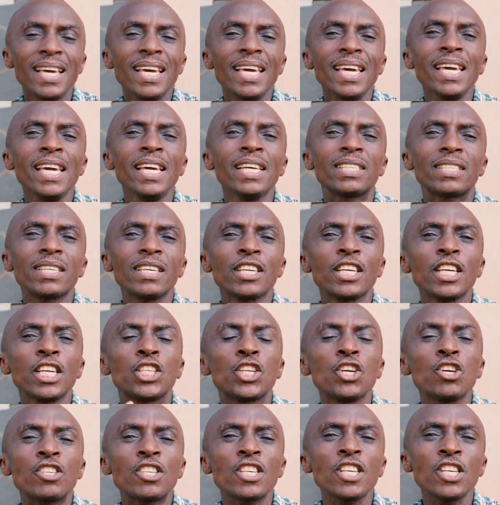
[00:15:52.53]
it
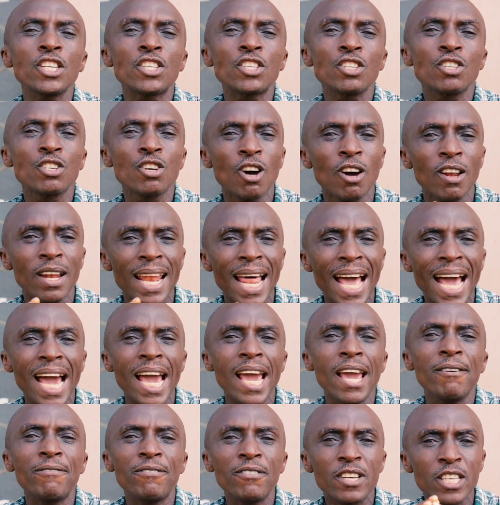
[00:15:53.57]
reduces your
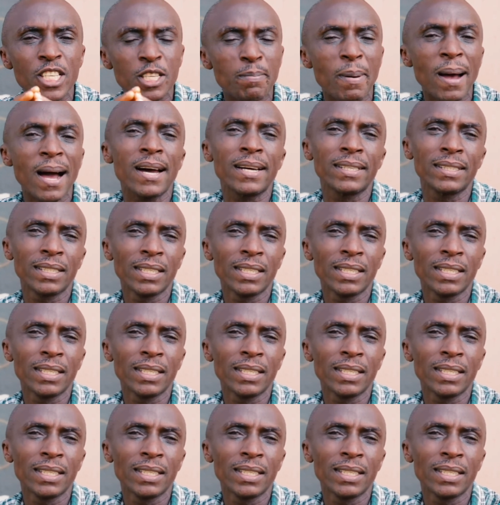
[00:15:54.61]
lifespan.